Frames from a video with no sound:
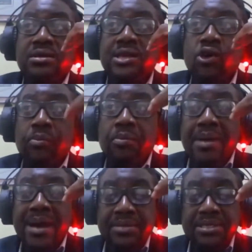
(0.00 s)
the Open
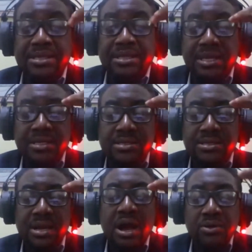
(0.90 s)
Bible, the
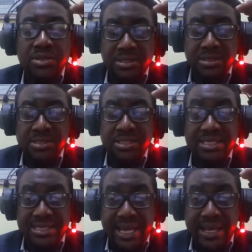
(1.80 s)
council,
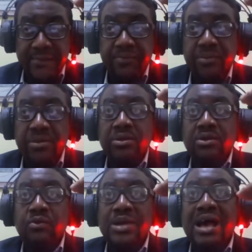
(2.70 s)
TTEC,
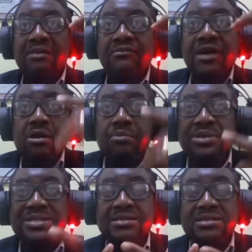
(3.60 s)
we have a
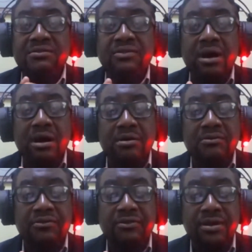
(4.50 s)
representative
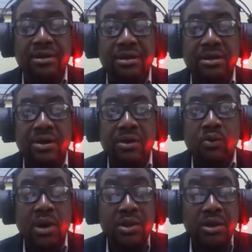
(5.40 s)
of
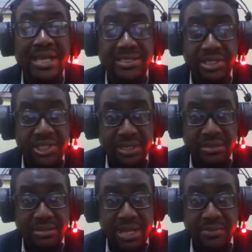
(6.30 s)
one
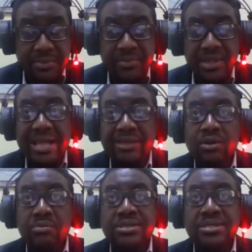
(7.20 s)
organization. At
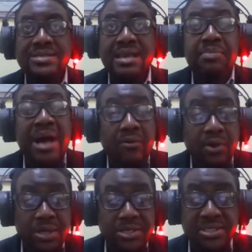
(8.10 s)
one point in time,
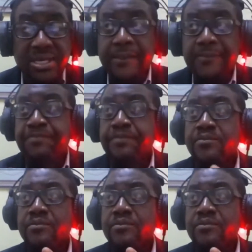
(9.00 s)
PAWI was there.